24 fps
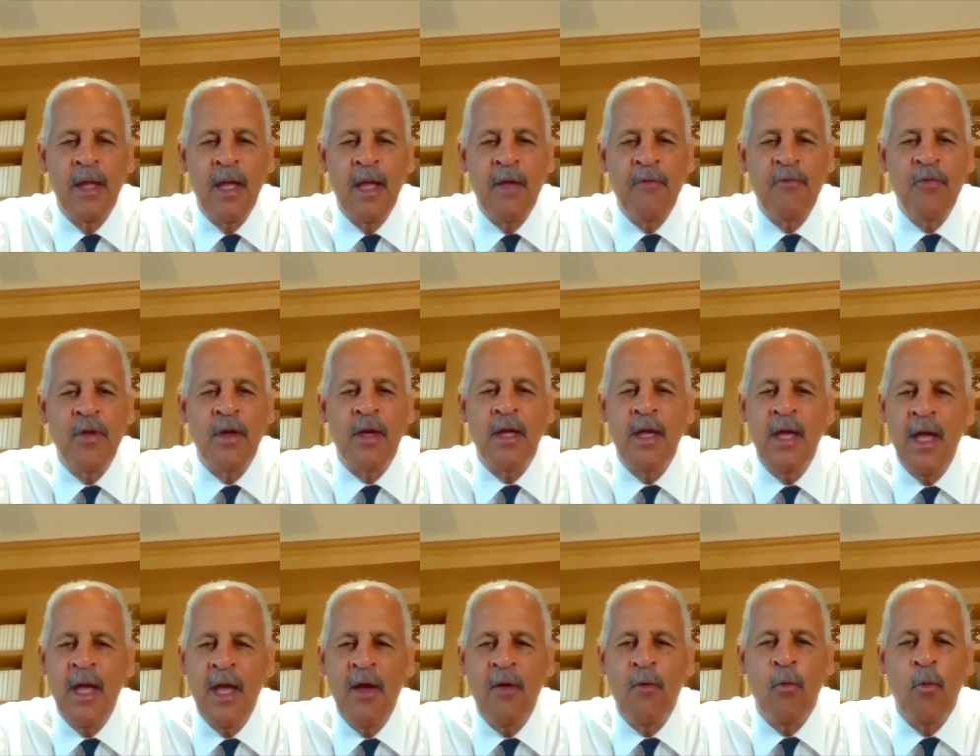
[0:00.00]
If you
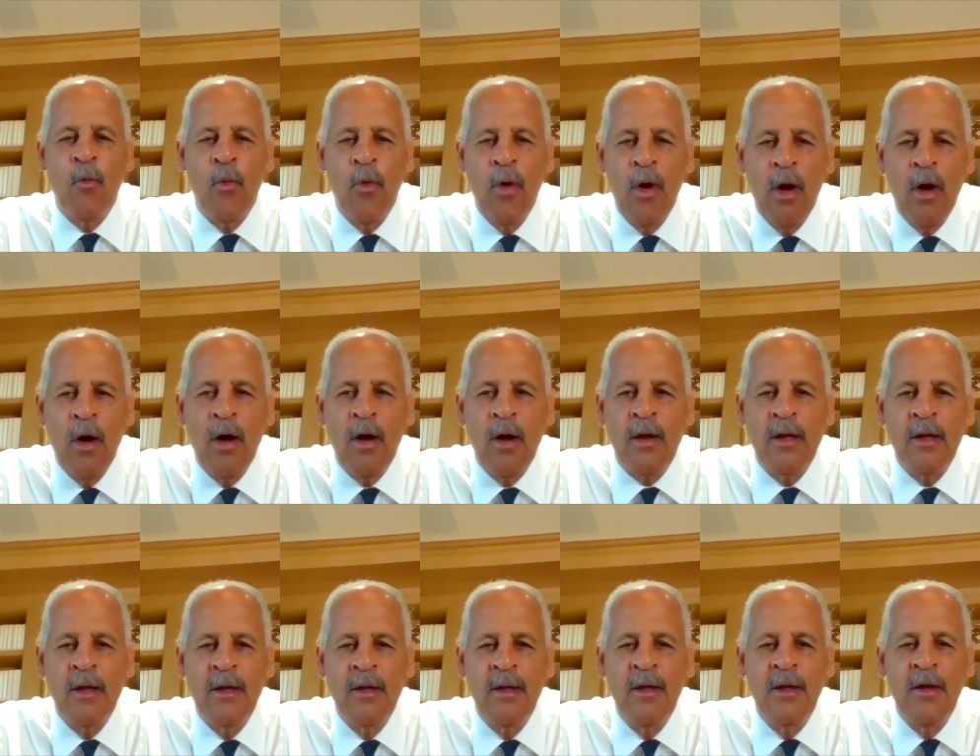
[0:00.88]
can't
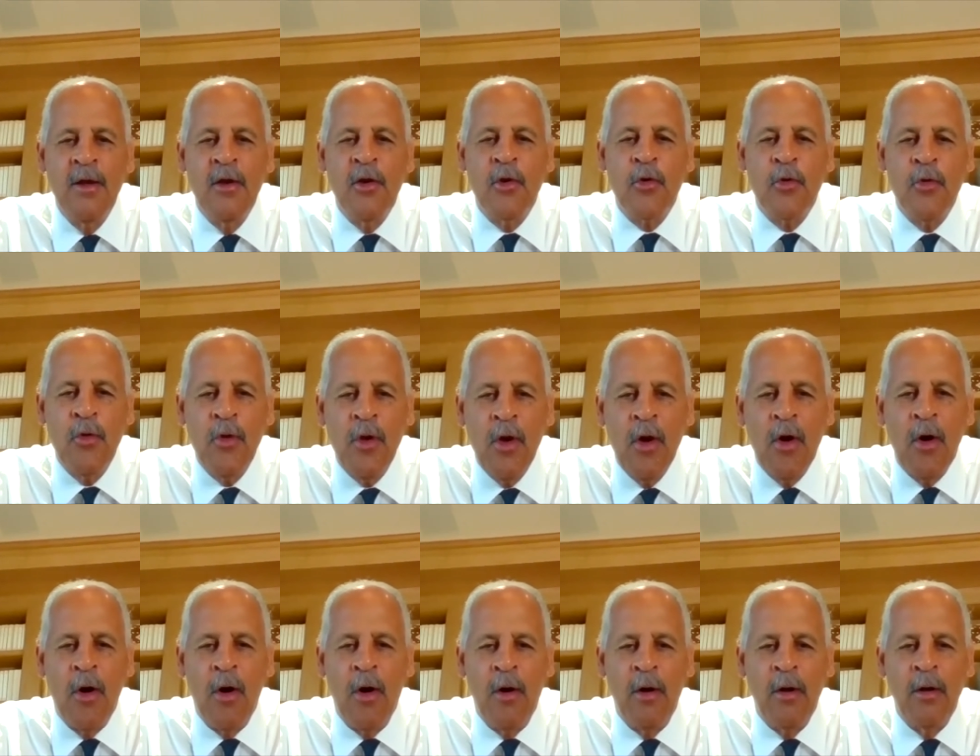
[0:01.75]
walk,
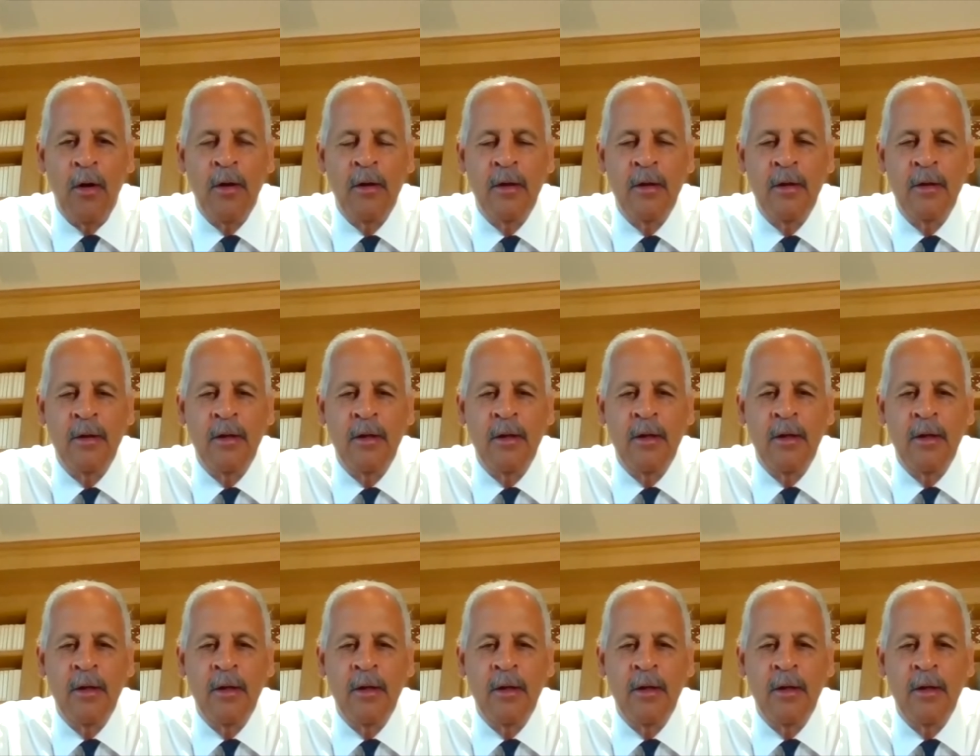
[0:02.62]
crawl.